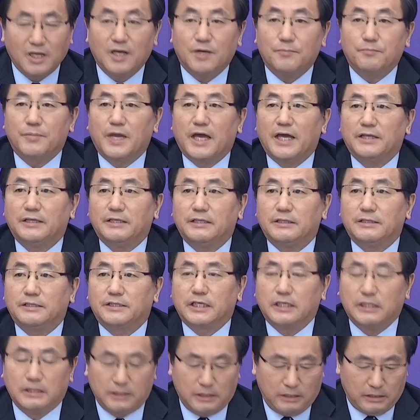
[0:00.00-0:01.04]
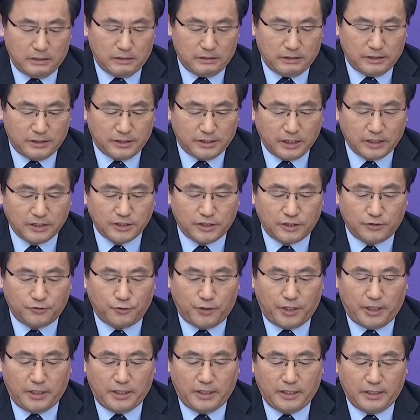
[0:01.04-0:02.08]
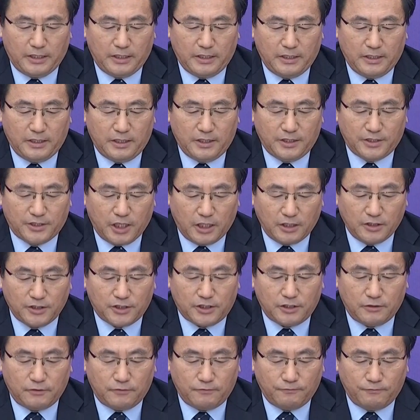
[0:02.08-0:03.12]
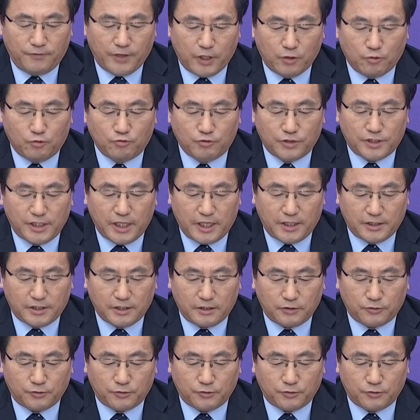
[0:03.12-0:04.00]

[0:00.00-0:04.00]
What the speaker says: entities that may suffer a loss in the year,